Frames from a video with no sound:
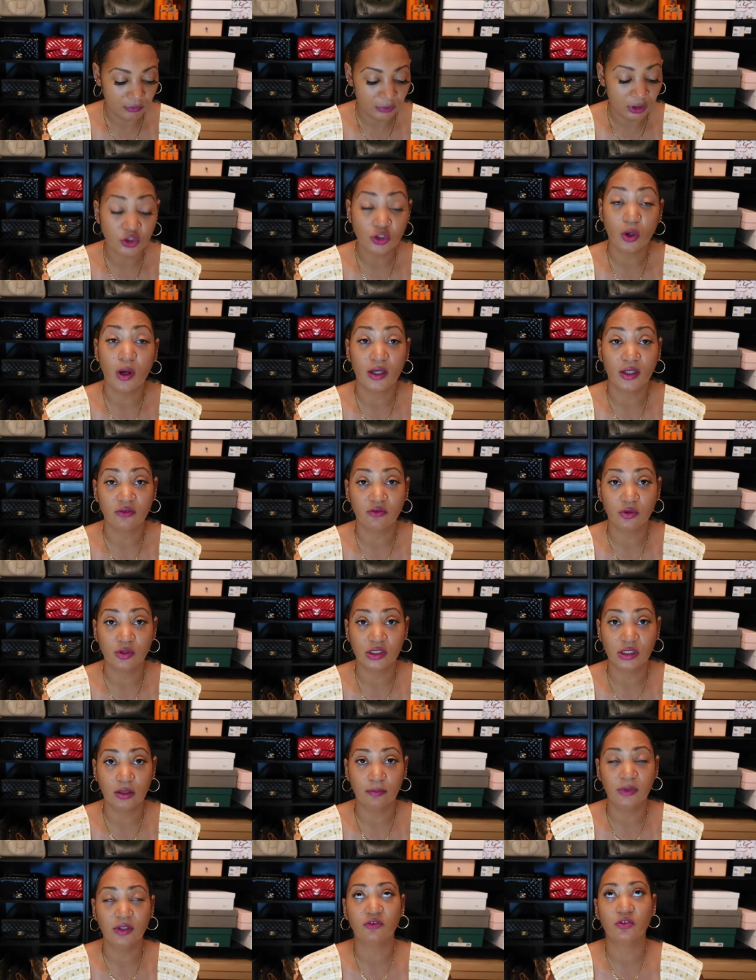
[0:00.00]
So I'll give you a
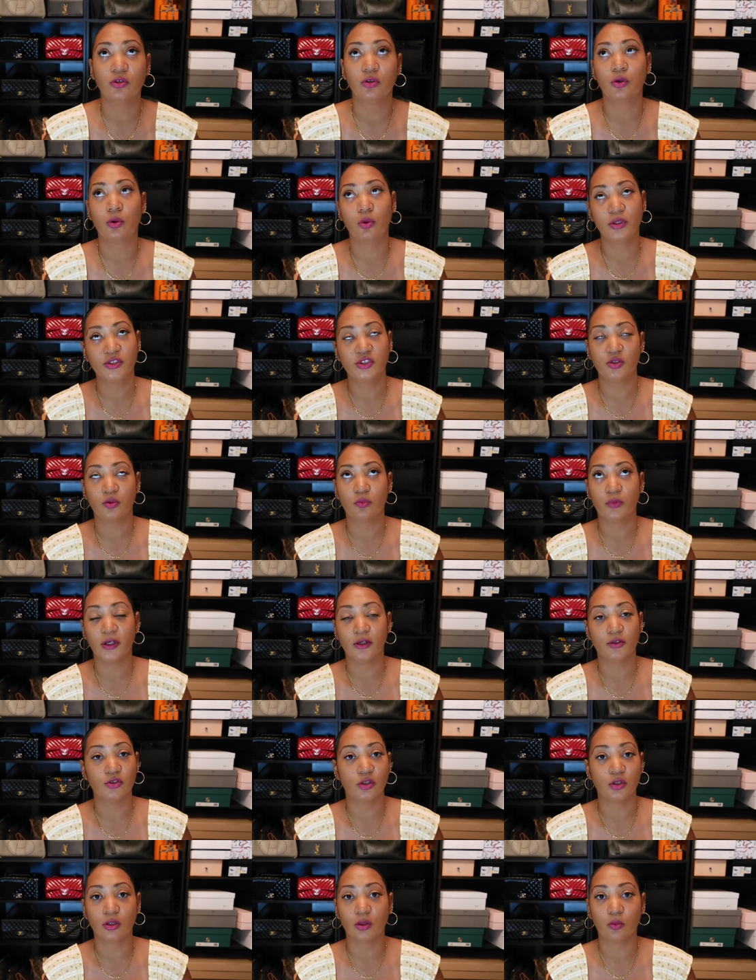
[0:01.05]
tip. If you're going somewhere
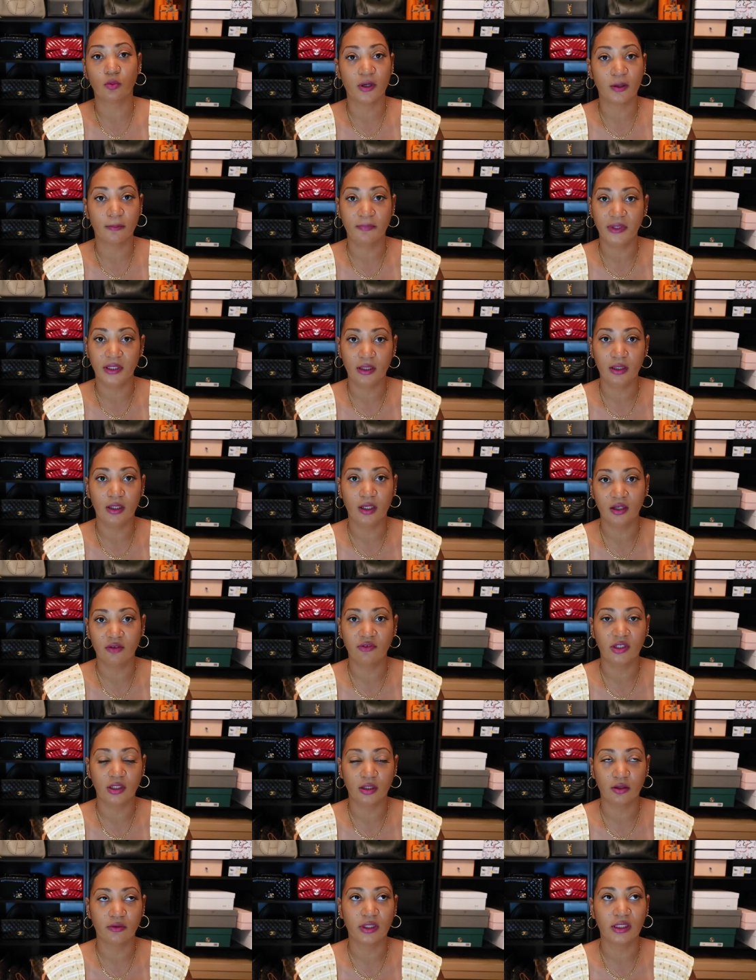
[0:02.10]
and you're going to wear big,
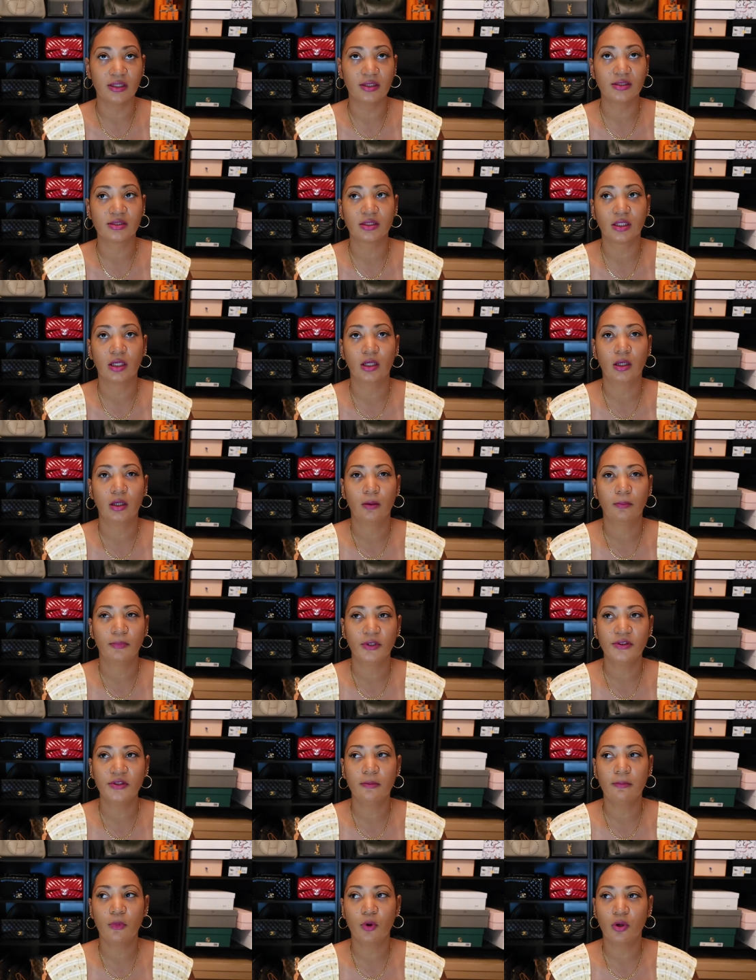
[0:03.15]
heavy earrings,
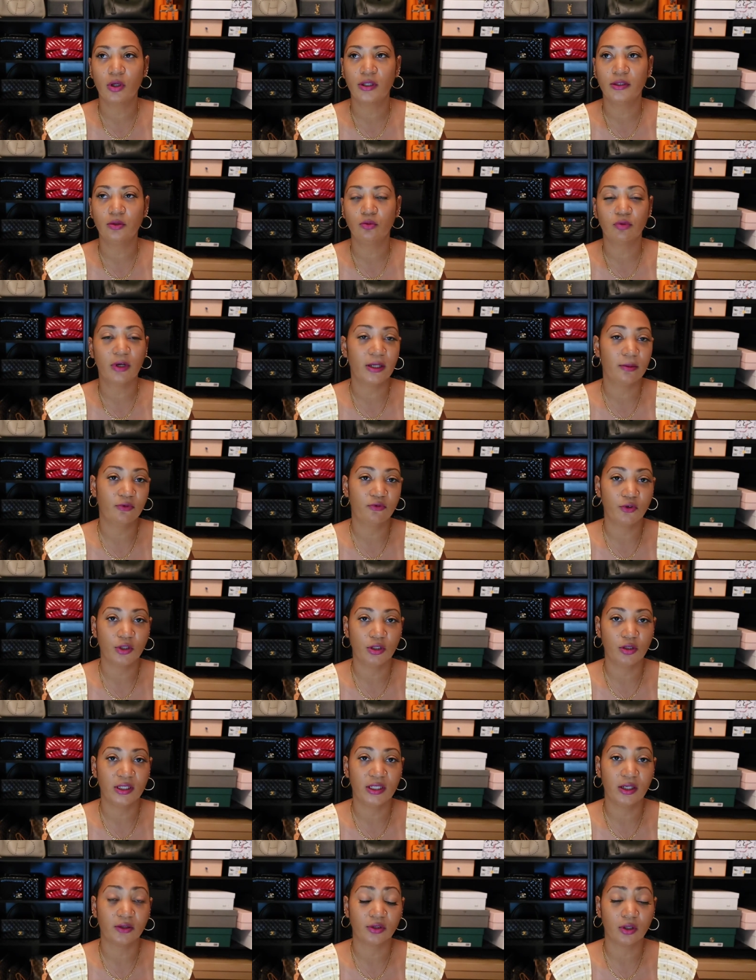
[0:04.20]
put them on right before
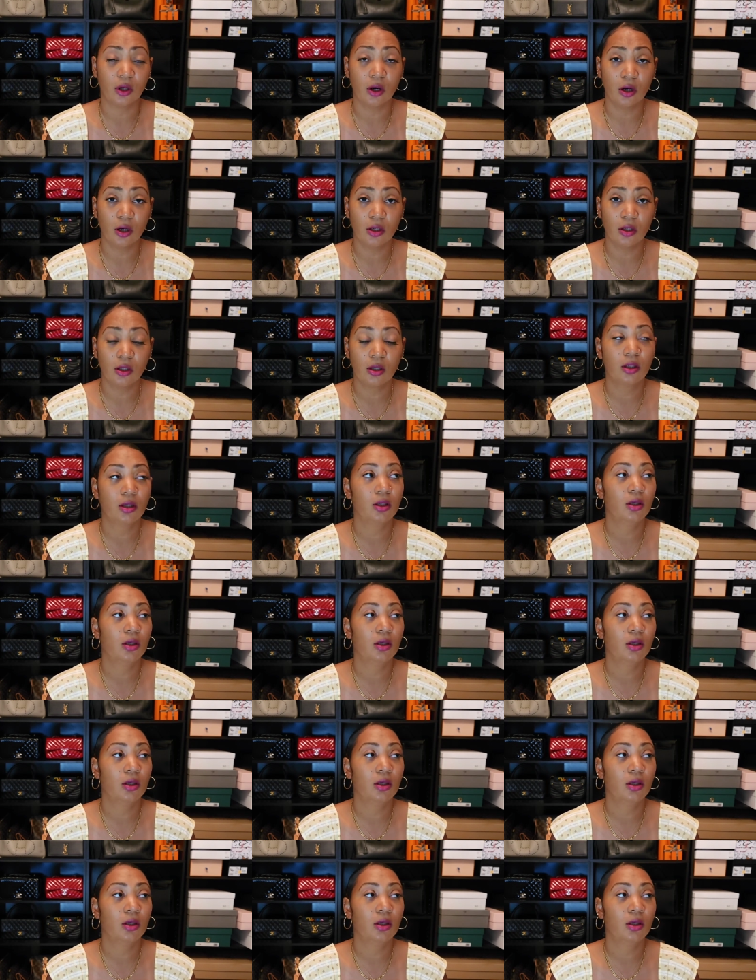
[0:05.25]
you get out the car.